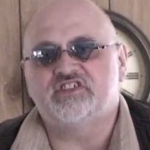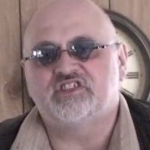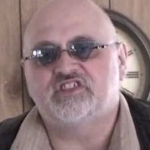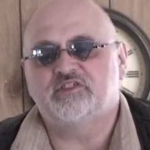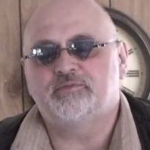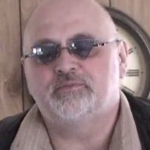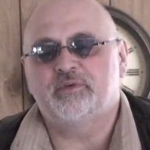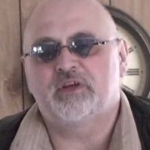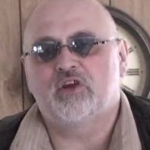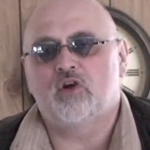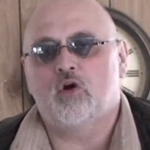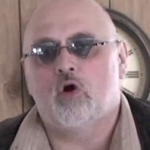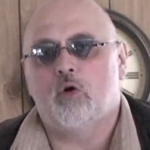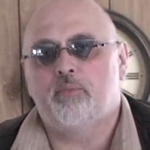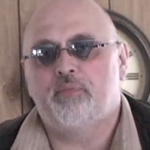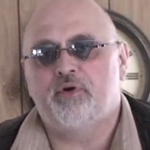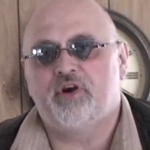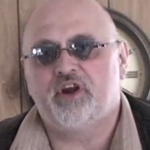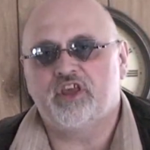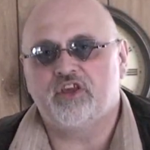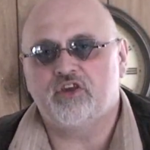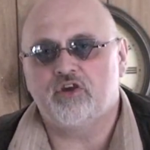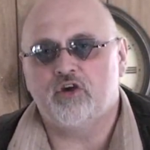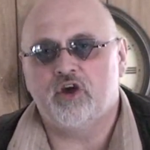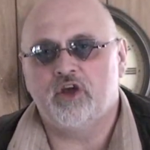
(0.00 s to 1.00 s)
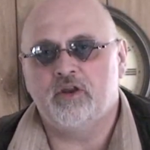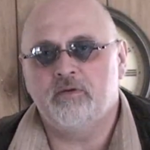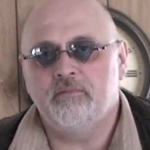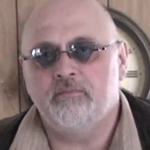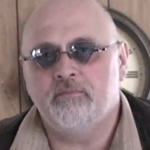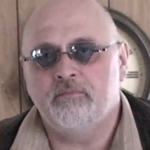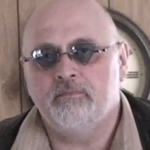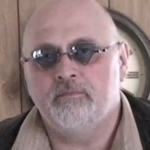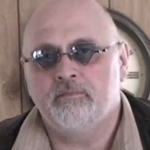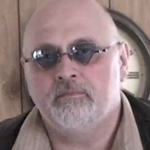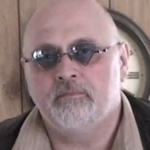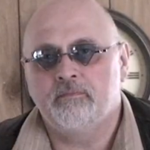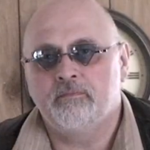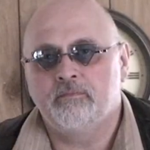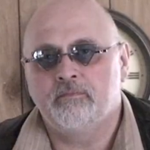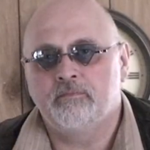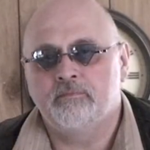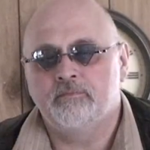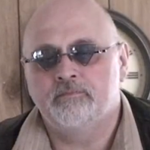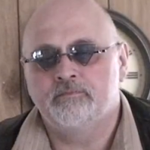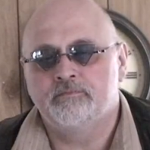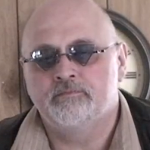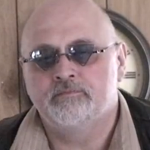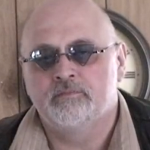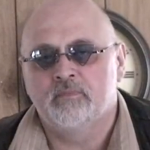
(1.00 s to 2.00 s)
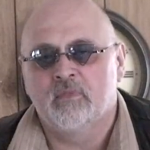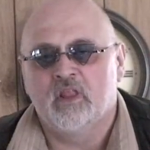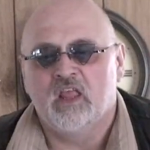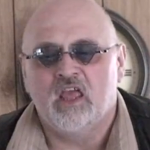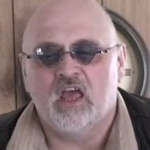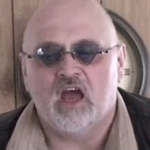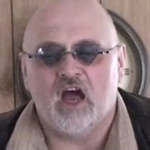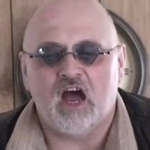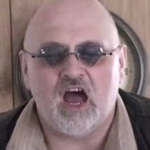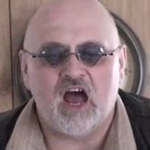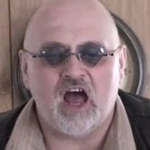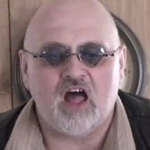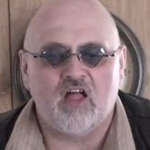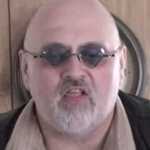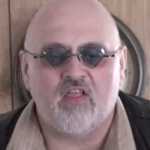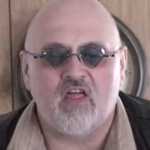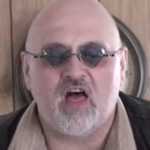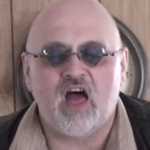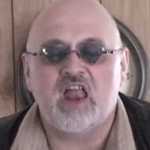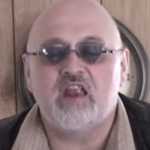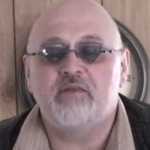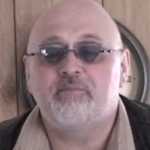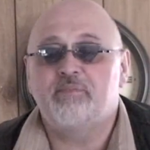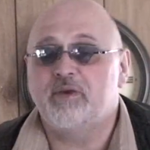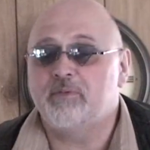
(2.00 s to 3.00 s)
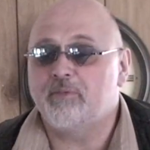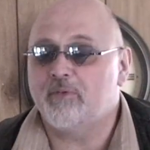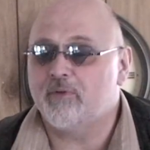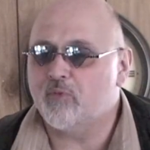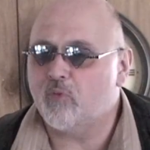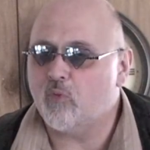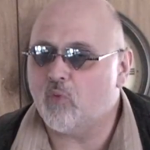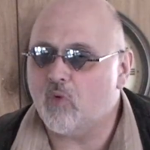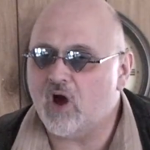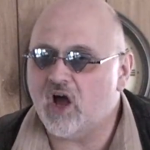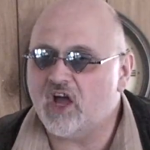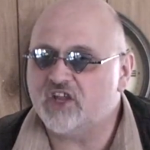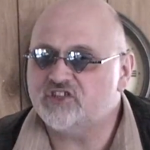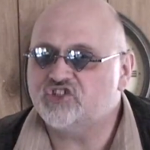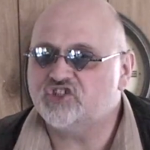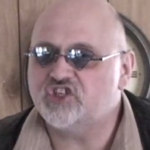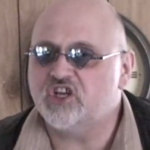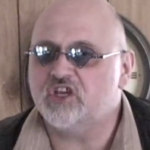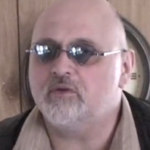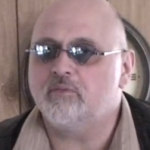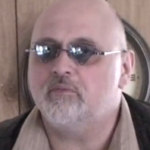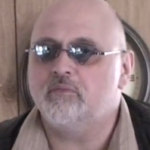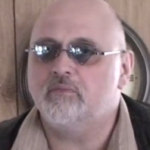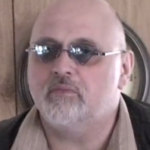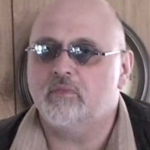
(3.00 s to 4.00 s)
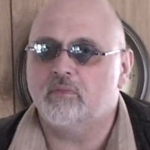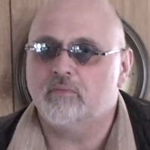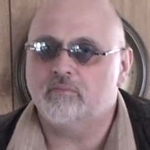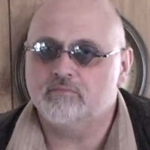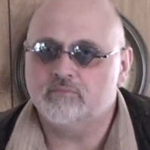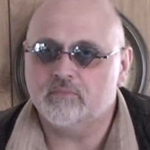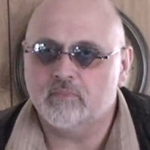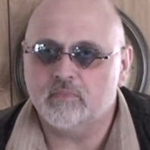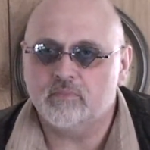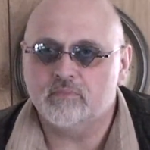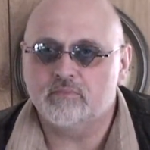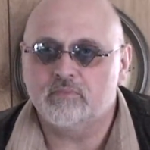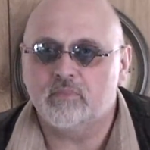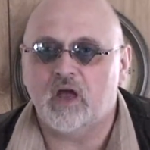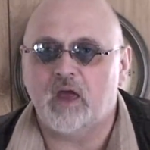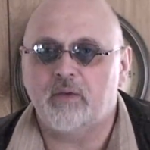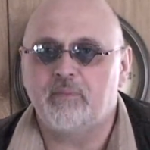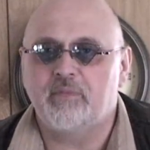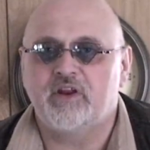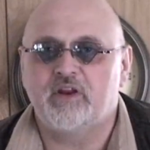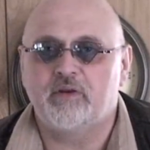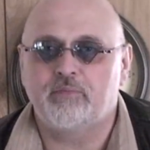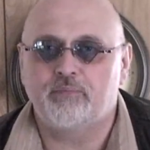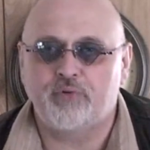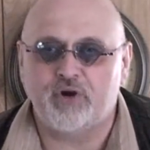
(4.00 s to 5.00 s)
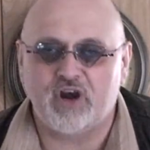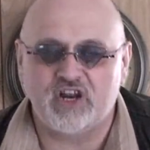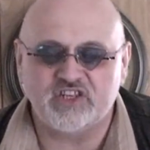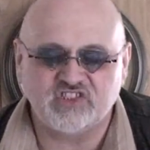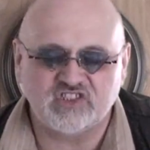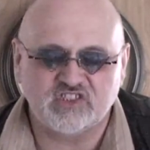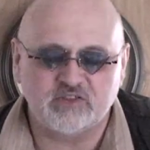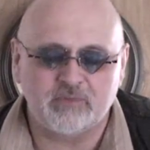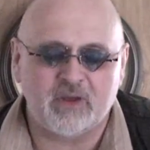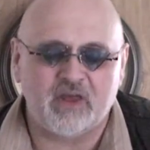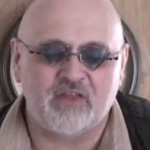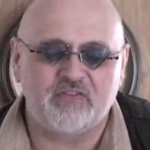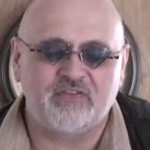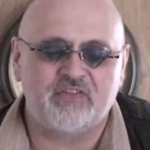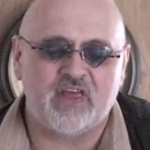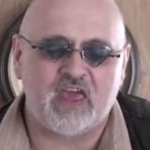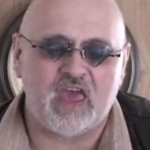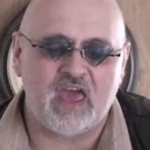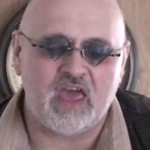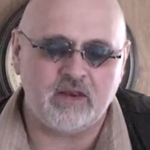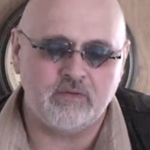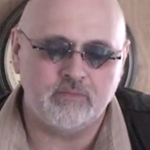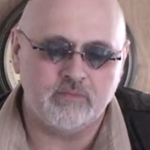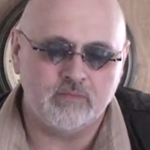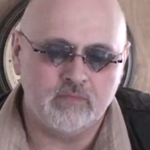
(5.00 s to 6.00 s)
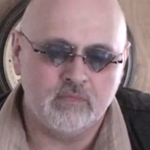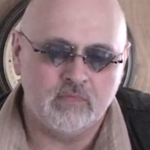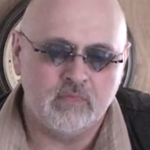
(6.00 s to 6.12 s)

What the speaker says: It's been going pretty good. A lot of people have been watching. I've been impressed about that.